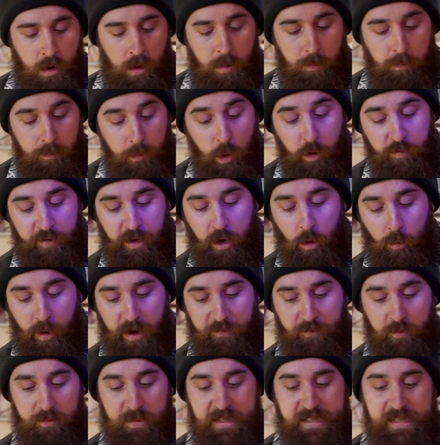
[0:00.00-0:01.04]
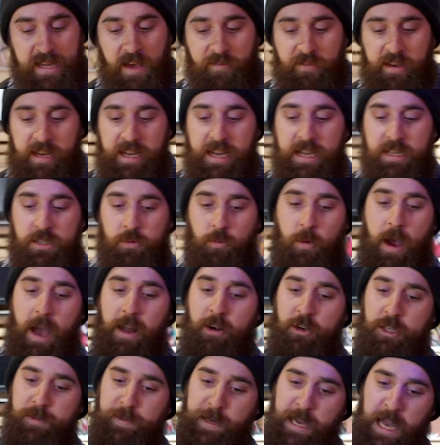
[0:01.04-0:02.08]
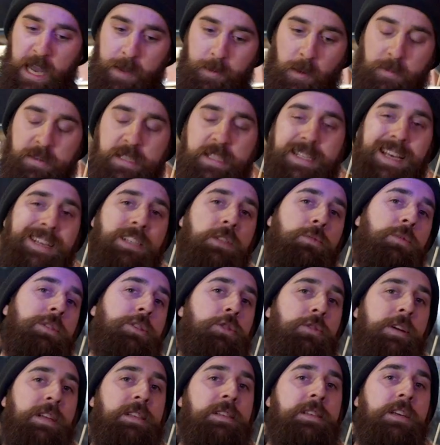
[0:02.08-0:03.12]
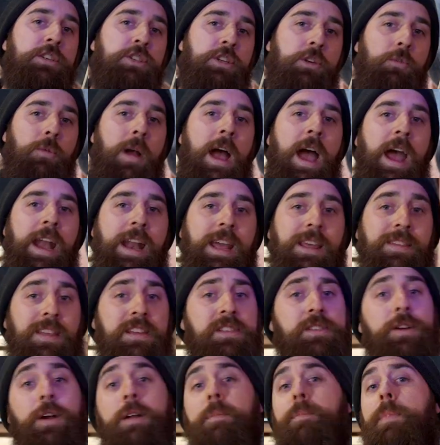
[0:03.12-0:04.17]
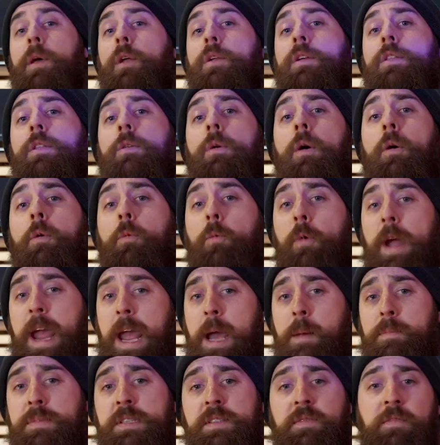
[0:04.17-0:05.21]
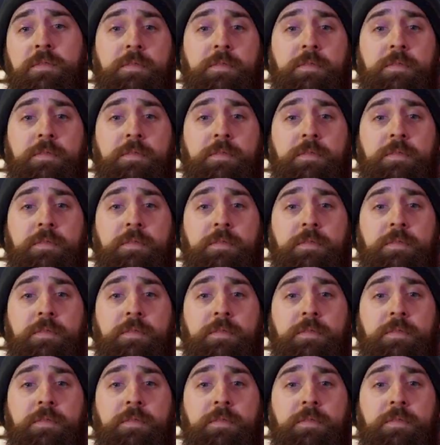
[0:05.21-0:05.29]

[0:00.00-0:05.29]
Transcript: Moving away from the 70s, riders became obsessed with transition riding. They started building their own ramps.